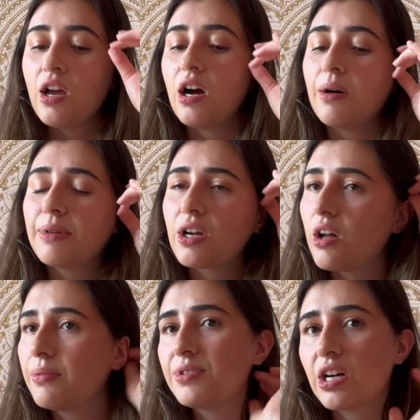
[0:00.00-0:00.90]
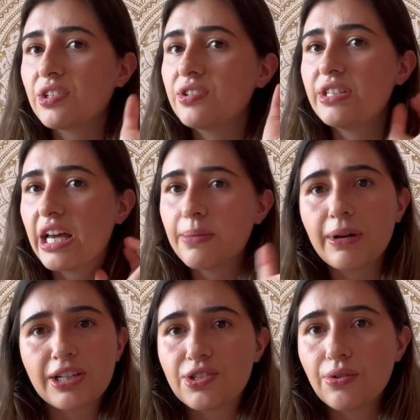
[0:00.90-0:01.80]
Um, they call him Dr. Death, but
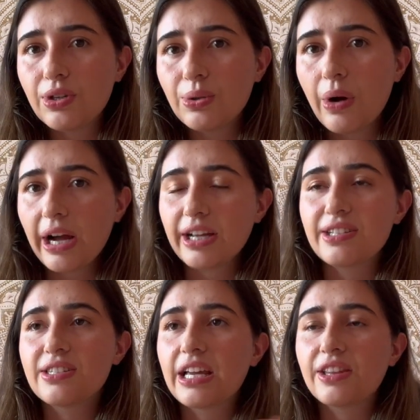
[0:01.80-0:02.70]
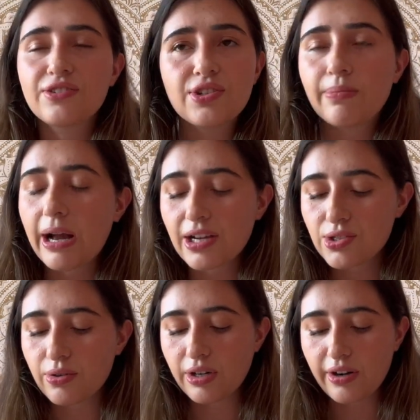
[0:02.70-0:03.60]
I don't know why because like there's no
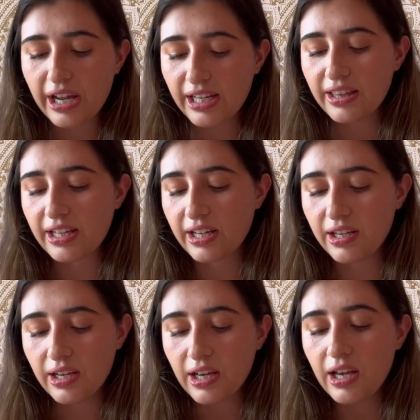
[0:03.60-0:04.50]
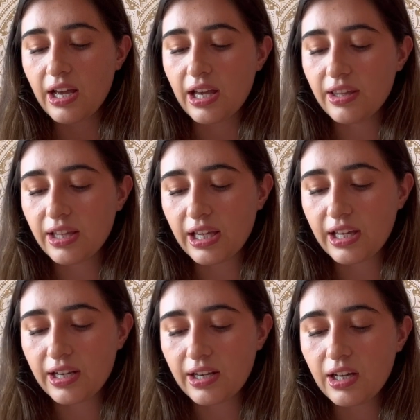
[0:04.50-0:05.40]
backstory or anything. And
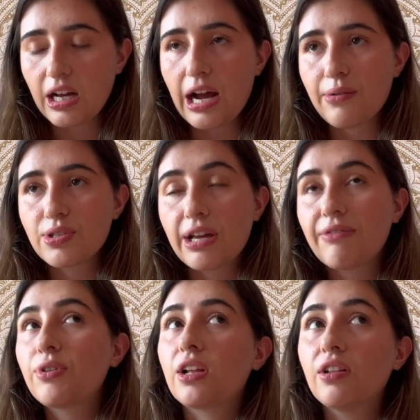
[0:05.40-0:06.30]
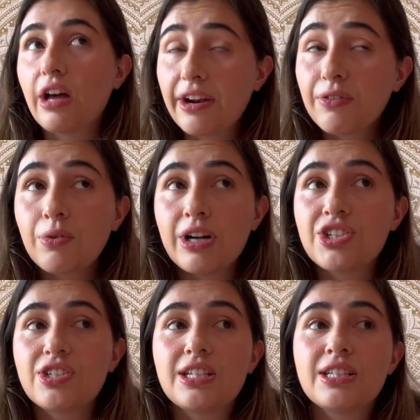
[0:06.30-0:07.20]
then I was left with a lot of
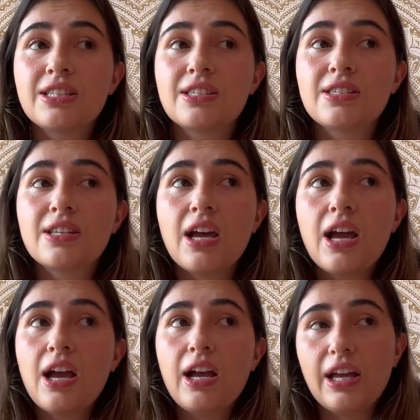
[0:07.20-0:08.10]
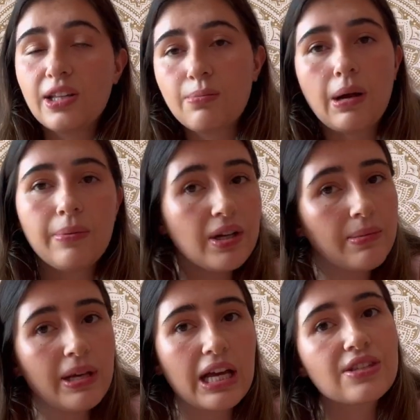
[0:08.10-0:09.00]
questions and they're probably going to
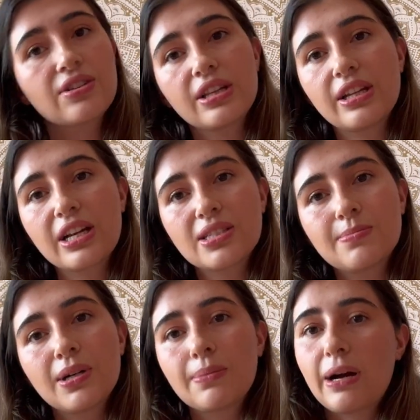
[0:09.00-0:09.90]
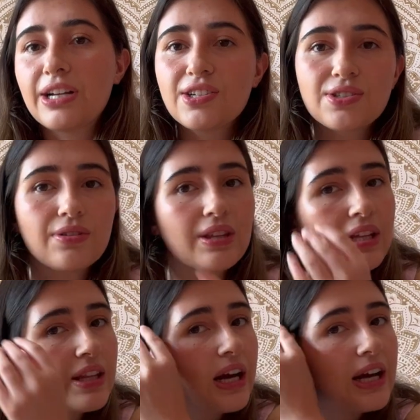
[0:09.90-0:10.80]
be answered in the next book, but I just don't think
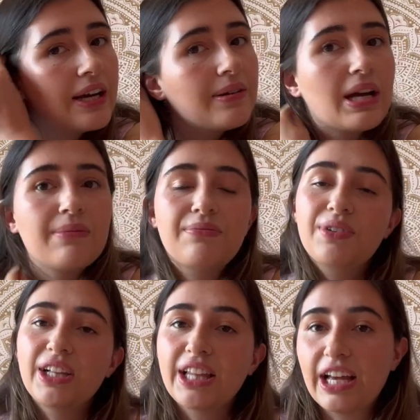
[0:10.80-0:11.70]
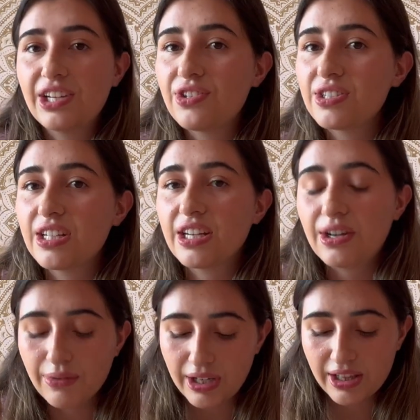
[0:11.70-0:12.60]
that I am really that interested in
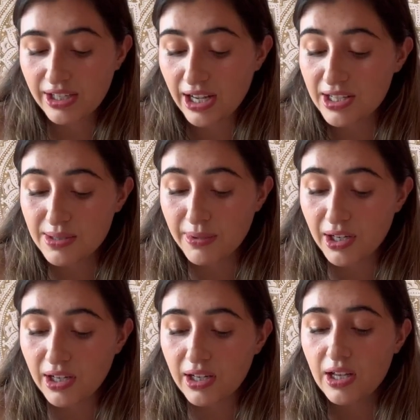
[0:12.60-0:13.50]
reading the next book.